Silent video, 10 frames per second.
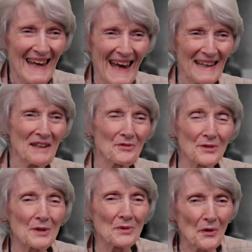and it
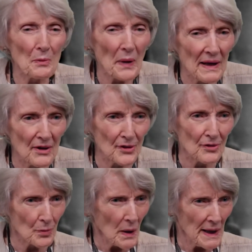frequently pays
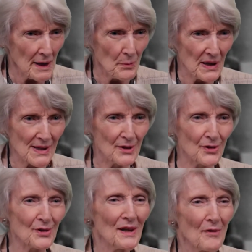its way
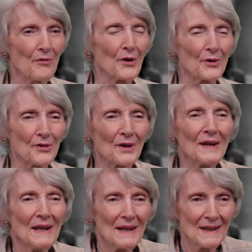because if there's,
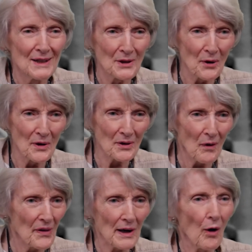you know, it
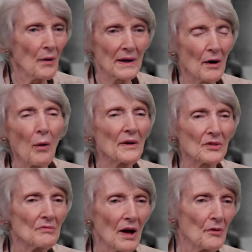it, it always
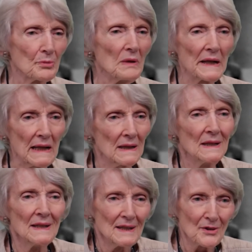involves money.
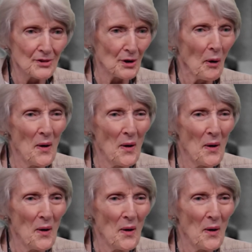So,